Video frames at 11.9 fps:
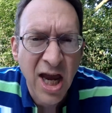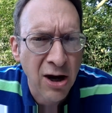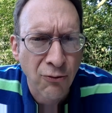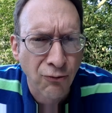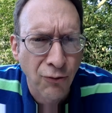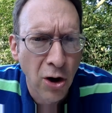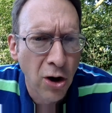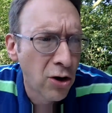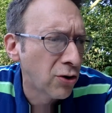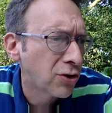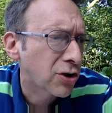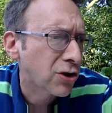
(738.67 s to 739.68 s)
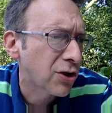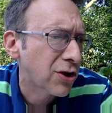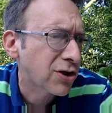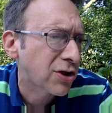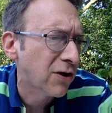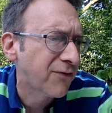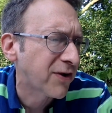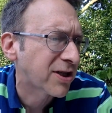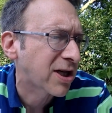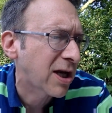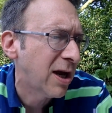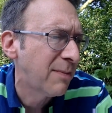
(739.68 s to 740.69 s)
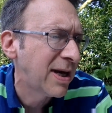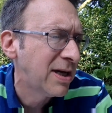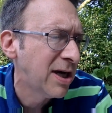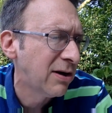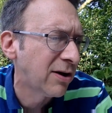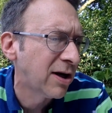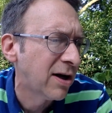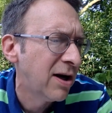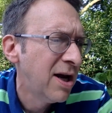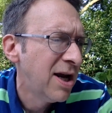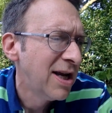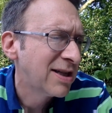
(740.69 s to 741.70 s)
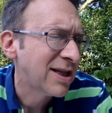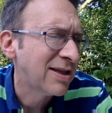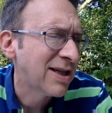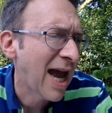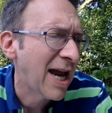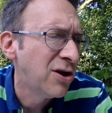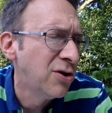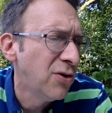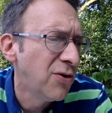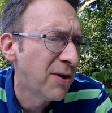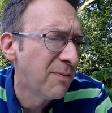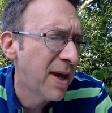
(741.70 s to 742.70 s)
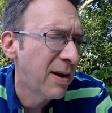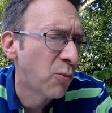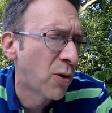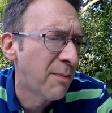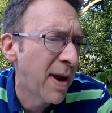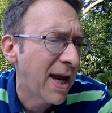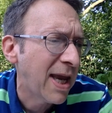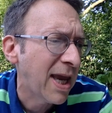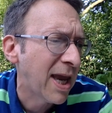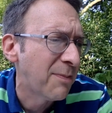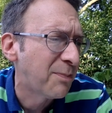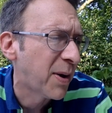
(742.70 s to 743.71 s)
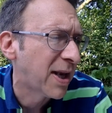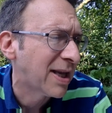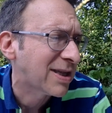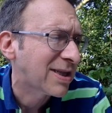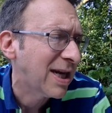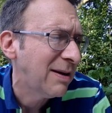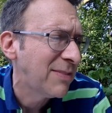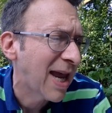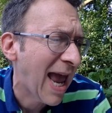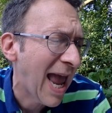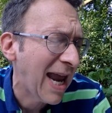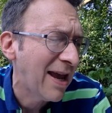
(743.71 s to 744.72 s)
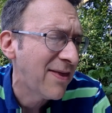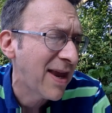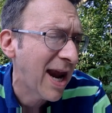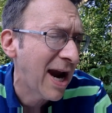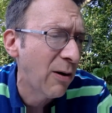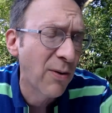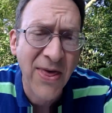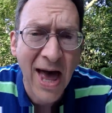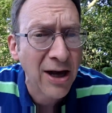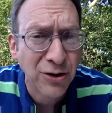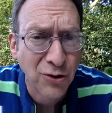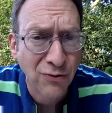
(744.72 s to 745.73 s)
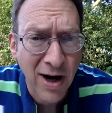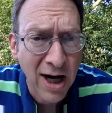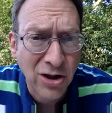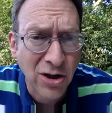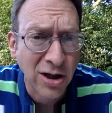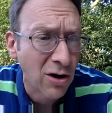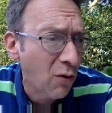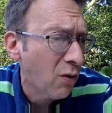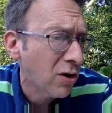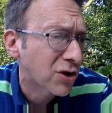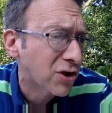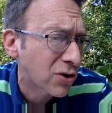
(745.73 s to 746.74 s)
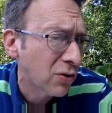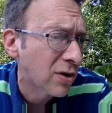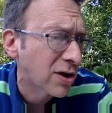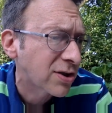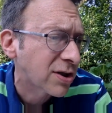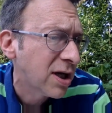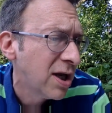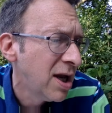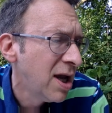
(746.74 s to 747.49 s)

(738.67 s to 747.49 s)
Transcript: It rose to the surface, coming nearer. Tendai knew the men were making it, but it seemed to hang in the air without direction or source.